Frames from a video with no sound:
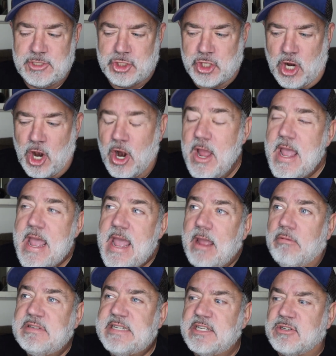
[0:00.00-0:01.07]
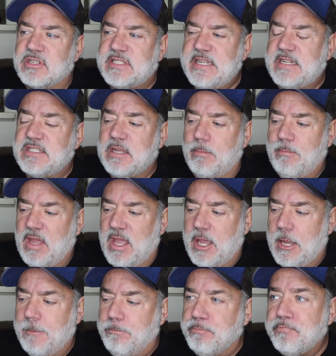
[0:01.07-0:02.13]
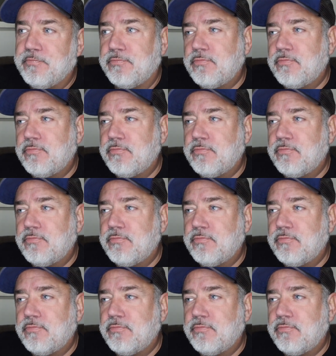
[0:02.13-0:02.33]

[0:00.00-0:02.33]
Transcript: Sure. It was interesting to me